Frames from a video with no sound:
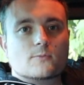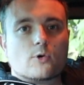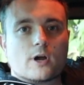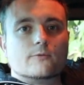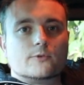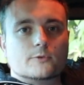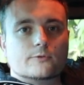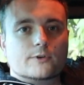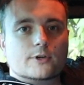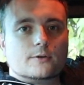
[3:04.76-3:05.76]
more
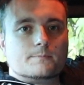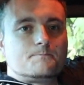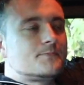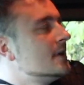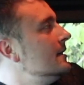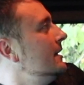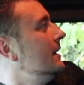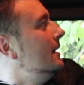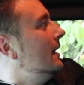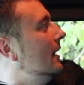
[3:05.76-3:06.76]
comfortable for you.
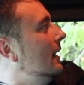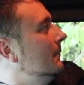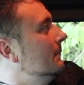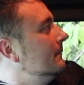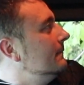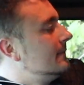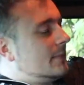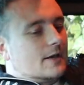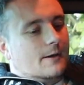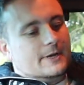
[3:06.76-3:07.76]

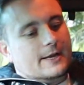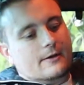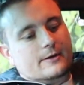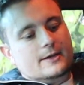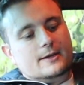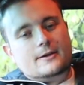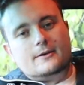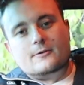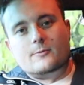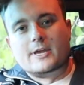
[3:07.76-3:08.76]
Coming down
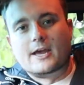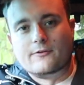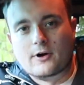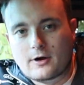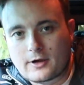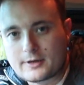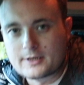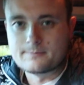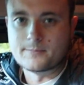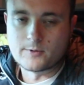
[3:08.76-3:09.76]
here, we have our
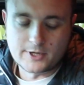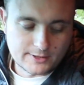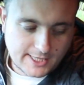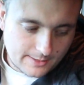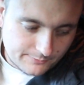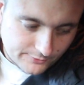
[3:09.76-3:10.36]
built-in cab